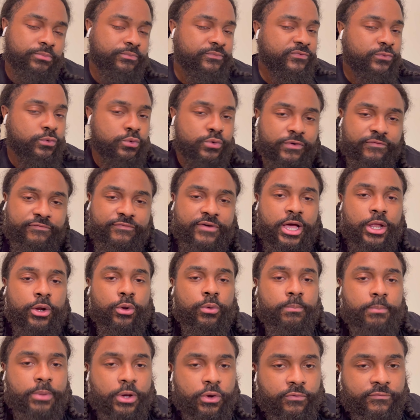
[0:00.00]
you can follow
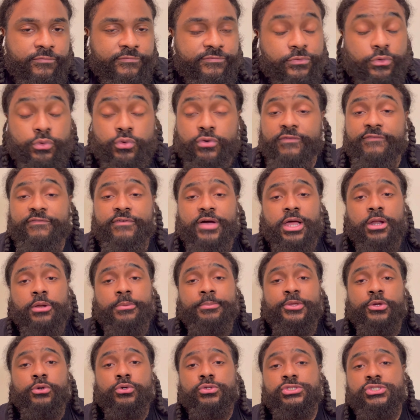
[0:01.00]
both. You can follow
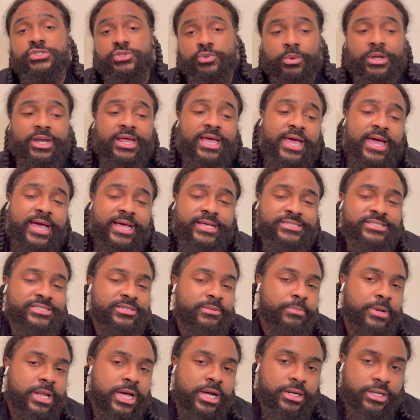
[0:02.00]
me on Twitter at
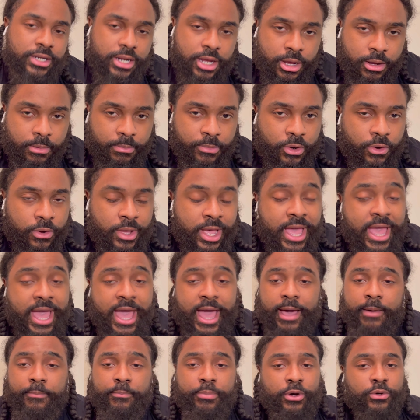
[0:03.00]
Ziploc Damo.
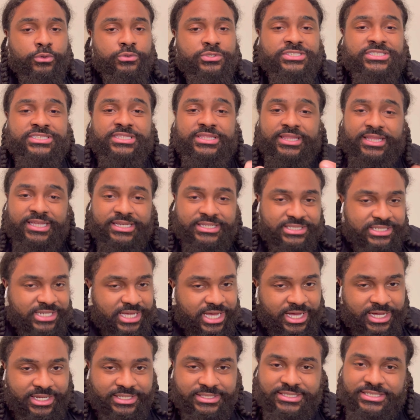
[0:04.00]
I post this
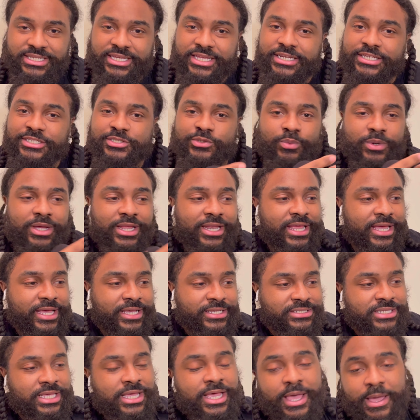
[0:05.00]
content as well
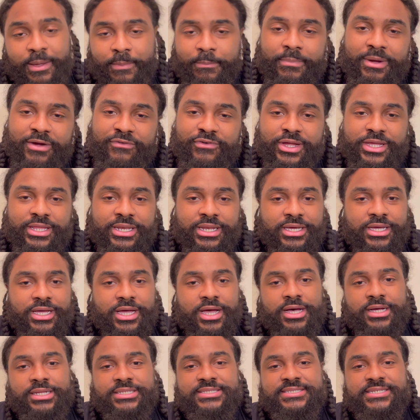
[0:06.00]
as my regular
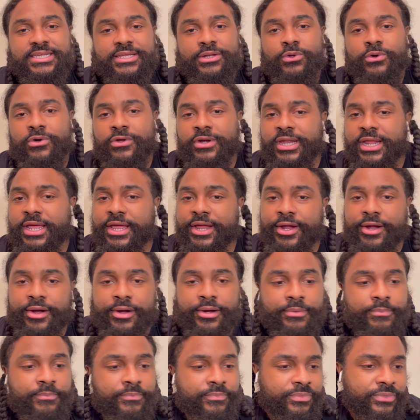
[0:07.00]
content on there.
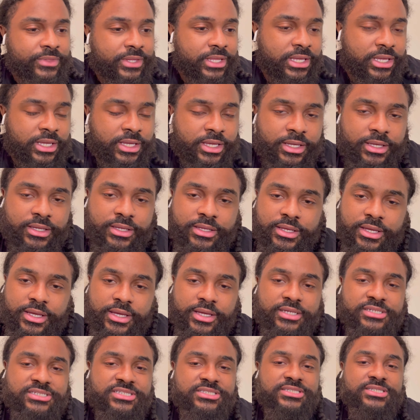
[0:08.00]
And yeah,
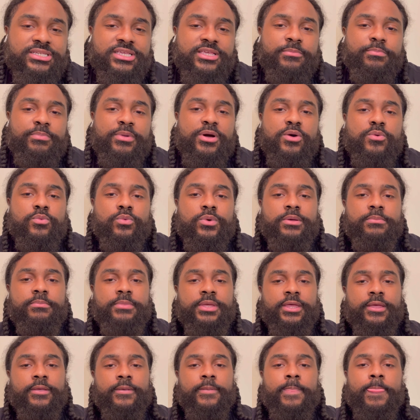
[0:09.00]
just keep up with me.
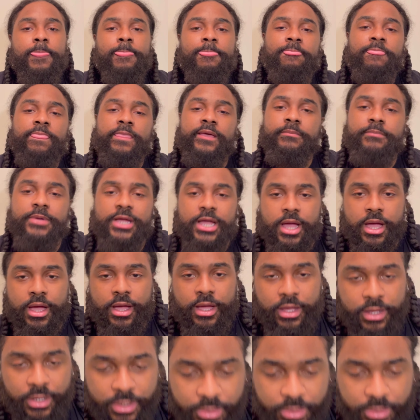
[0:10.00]
I'm gone.